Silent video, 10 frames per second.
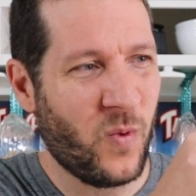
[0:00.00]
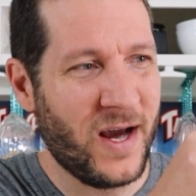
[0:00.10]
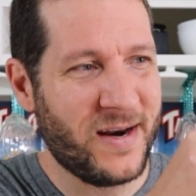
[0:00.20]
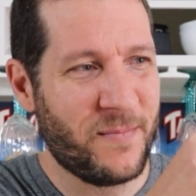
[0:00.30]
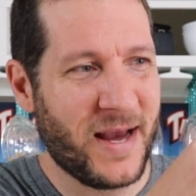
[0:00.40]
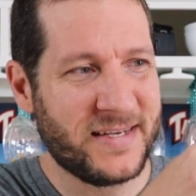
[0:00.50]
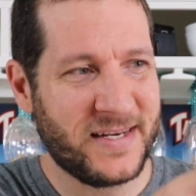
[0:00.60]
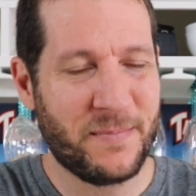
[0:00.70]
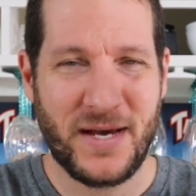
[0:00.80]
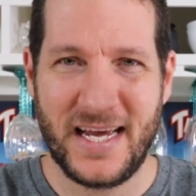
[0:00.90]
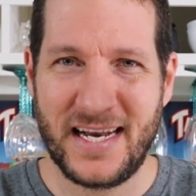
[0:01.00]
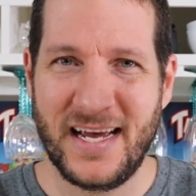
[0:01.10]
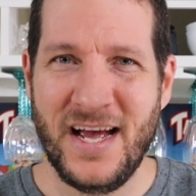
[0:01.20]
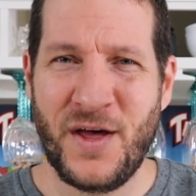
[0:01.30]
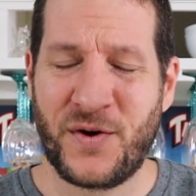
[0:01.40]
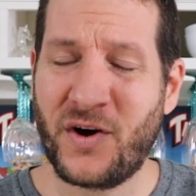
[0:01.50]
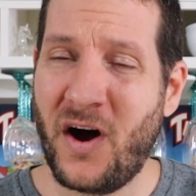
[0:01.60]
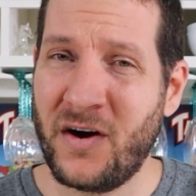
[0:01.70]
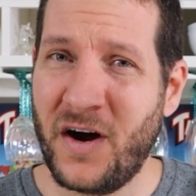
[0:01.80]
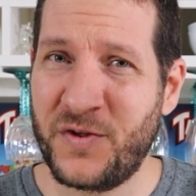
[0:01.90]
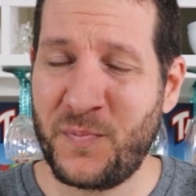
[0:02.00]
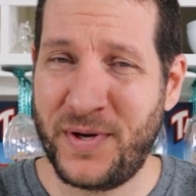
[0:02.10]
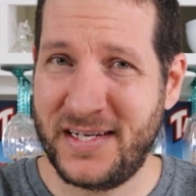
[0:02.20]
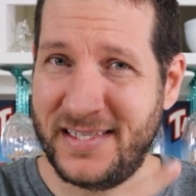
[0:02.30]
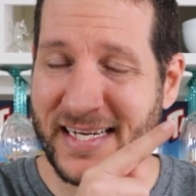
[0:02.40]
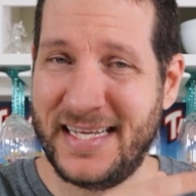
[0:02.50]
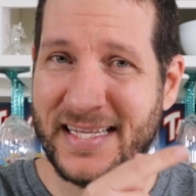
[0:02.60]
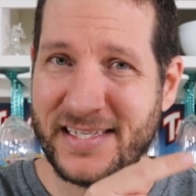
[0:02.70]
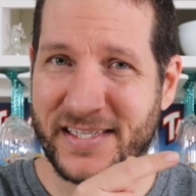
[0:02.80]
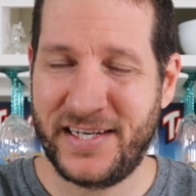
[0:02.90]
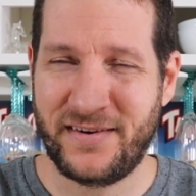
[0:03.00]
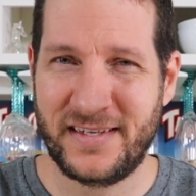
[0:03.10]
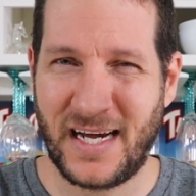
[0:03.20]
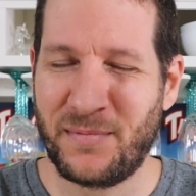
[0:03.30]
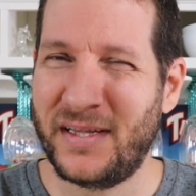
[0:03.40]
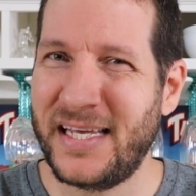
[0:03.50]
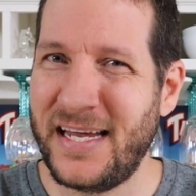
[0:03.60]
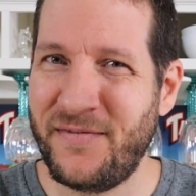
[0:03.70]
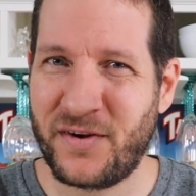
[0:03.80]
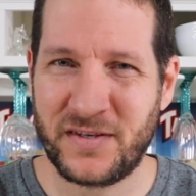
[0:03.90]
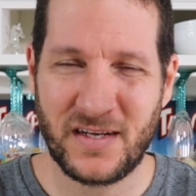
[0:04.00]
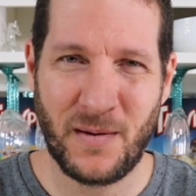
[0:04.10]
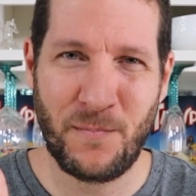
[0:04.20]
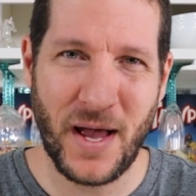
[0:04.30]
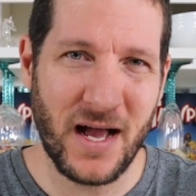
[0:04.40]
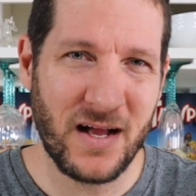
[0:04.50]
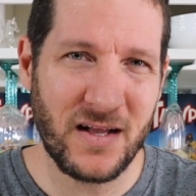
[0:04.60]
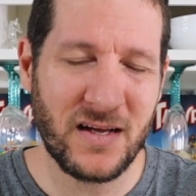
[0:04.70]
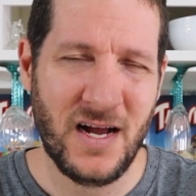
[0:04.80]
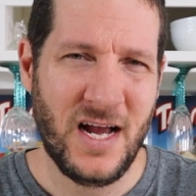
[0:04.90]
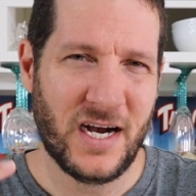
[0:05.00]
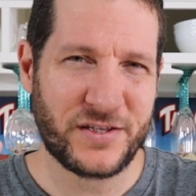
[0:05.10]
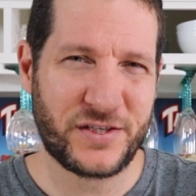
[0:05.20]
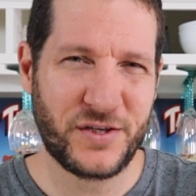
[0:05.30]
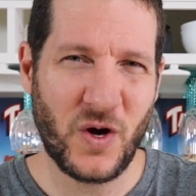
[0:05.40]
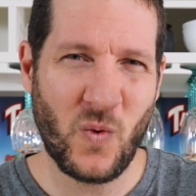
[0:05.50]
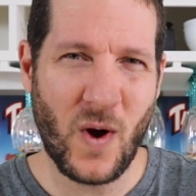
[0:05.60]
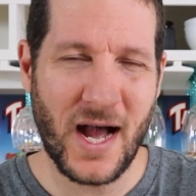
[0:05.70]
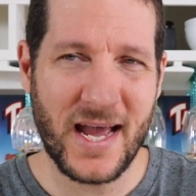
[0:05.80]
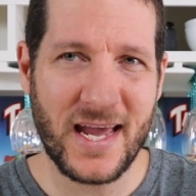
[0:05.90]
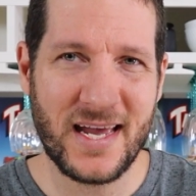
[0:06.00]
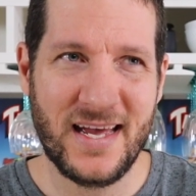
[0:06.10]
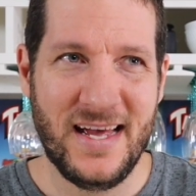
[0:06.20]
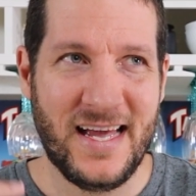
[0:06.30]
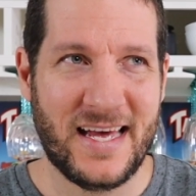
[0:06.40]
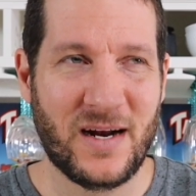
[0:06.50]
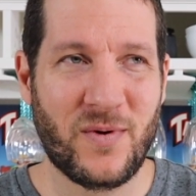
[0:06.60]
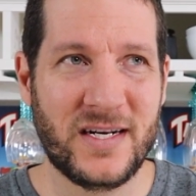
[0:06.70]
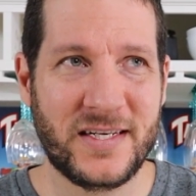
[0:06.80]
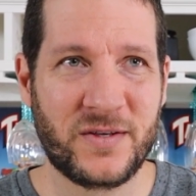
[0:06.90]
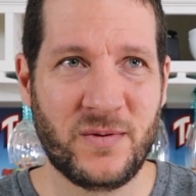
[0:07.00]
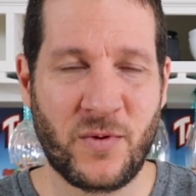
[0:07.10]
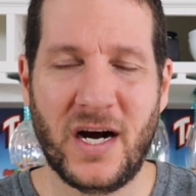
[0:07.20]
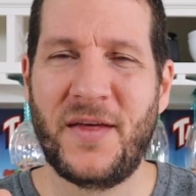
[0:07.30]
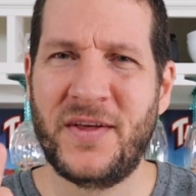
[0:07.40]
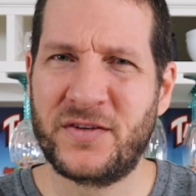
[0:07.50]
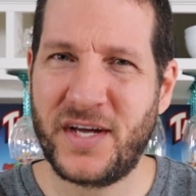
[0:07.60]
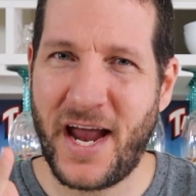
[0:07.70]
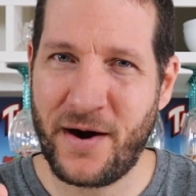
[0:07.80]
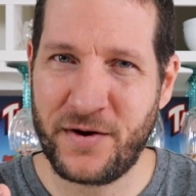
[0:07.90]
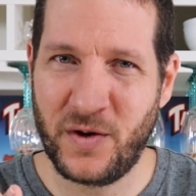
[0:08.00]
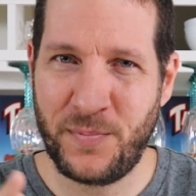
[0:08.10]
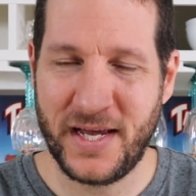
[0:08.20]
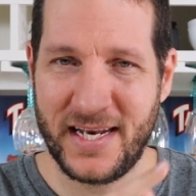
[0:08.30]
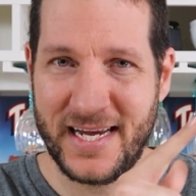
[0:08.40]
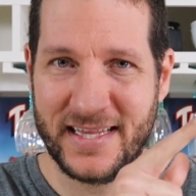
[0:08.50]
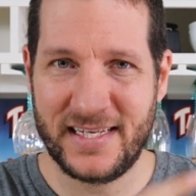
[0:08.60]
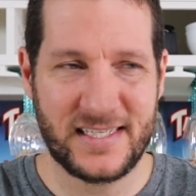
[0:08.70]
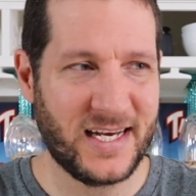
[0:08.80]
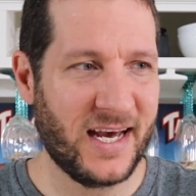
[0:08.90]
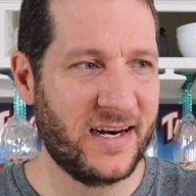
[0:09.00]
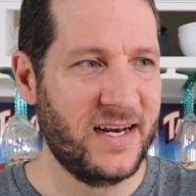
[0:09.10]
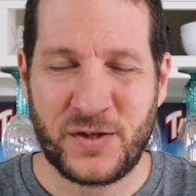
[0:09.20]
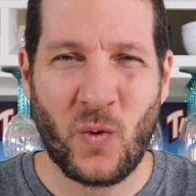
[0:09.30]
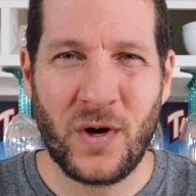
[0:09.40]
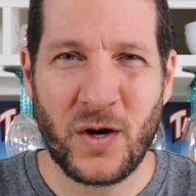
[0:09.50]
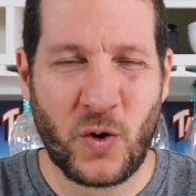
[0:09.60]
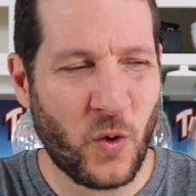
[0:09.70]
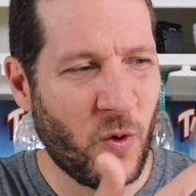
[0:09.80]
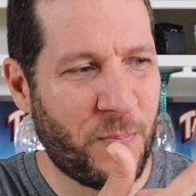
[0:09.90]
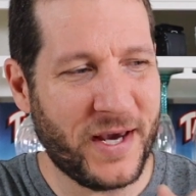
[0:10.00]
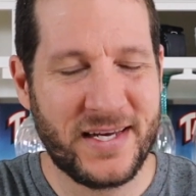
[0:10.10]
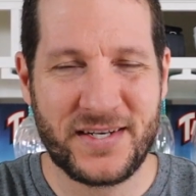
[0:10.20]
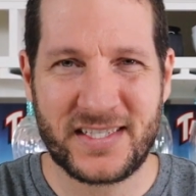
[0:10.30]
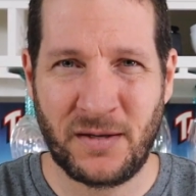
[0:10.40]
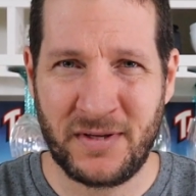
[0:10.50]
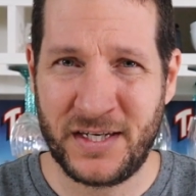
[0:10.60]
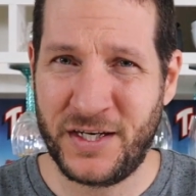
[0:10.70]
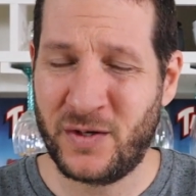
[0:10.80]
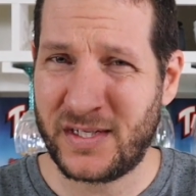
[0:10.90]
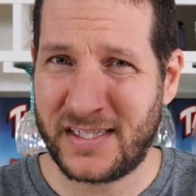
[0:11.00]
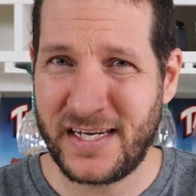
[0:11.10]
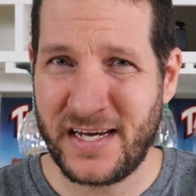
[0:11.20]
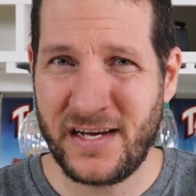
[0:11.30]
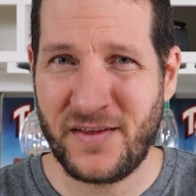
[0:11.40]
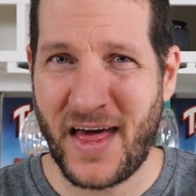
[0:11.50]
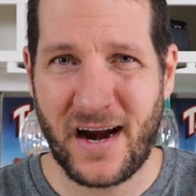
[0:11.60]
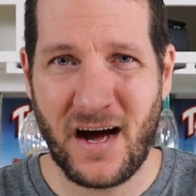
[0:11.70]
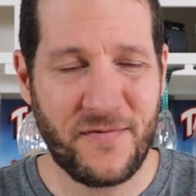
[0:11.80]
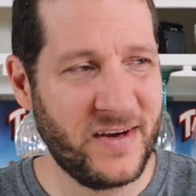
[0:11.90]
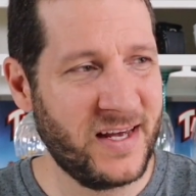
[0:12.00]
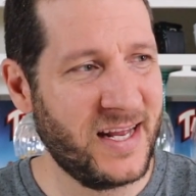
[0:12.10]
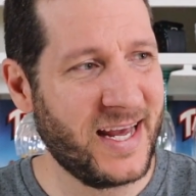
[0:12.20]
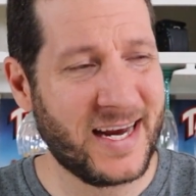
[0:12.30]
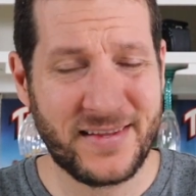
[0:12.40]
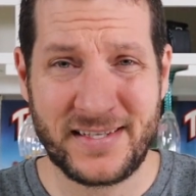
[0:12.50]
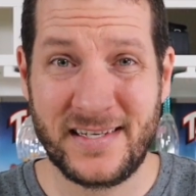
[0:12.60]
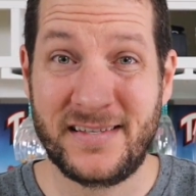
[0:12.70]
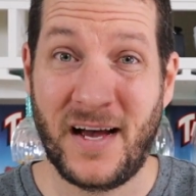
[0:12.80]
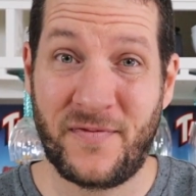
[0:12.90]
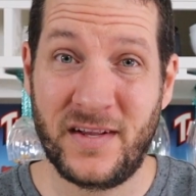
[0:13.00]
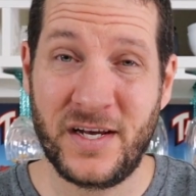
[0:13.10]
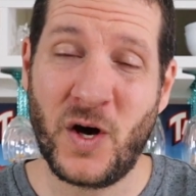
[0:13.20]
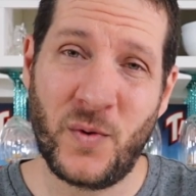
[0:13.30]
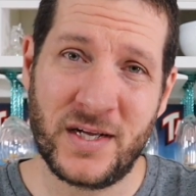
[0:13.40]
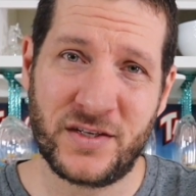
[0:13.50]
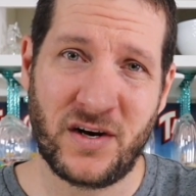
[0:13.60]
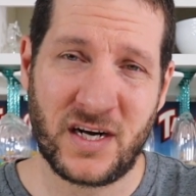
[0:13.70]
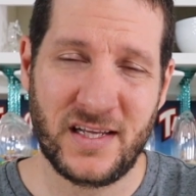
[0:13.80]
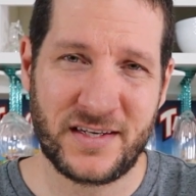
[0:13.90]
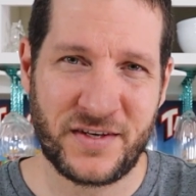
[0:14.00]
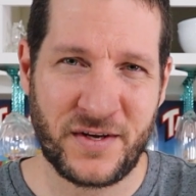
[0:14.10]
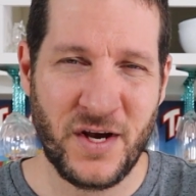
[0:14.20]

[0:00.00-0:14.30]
what an amazing pin. There are other pins in this series. I believe there's a Belle, a Snow White, and I want to say there's one more. I think there's an Ariel pin in this set. So what a cool pin, just something that you don't see that often, and this is definitely going into our collection.